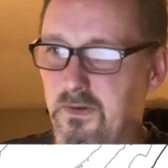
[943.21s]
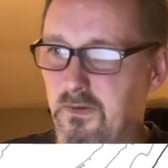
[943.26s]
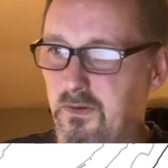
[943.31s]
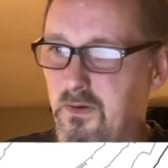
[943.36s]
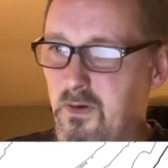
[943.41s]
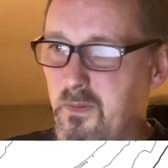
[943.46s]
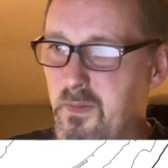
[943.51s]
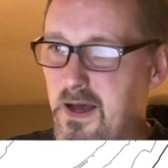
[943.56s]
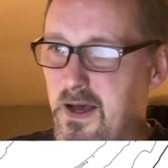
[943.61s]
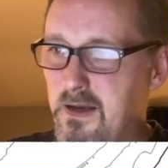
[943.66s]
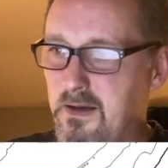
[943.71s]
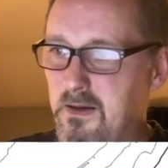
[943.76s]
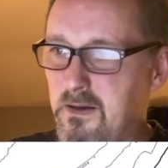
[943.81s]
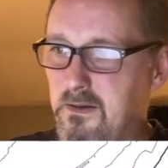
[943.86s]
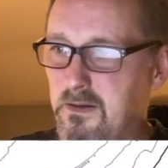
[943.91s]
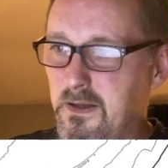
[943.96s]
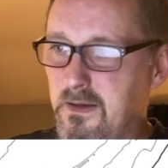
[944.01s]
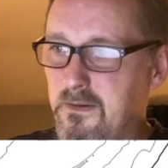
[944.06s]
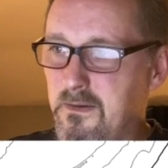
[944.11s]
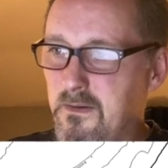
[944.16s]
just go back and
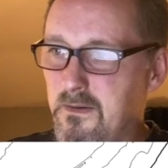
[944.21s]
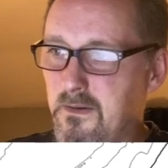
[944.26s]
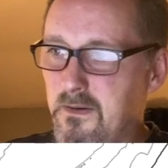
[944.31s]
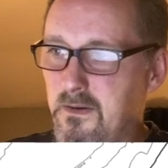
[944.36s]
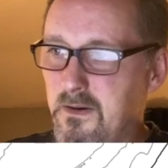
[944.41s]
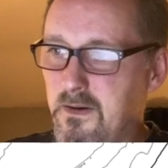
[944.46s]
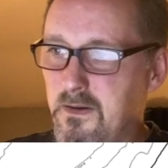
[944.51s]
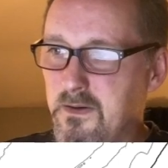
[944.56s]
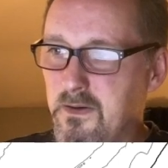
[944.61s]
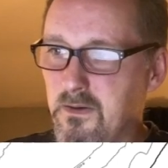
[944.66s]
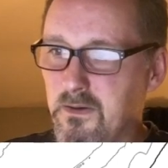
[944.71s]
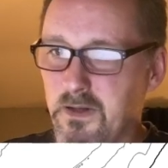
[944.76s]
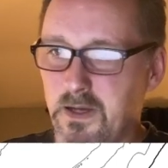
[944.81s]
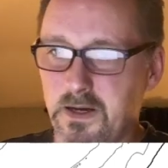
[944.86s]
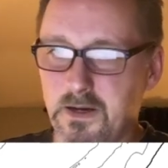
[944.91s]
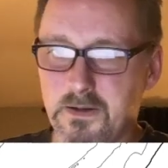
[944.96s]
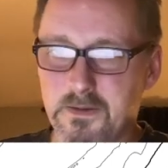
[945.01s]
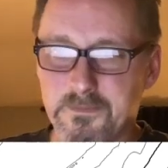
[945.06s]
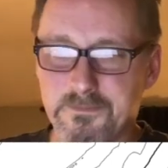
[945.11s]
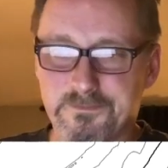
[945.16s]
click on your
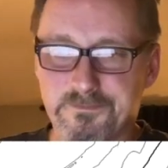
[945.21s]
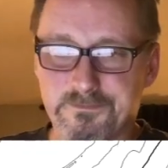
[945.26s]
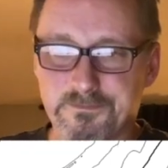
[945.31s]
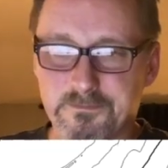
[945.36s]
layer.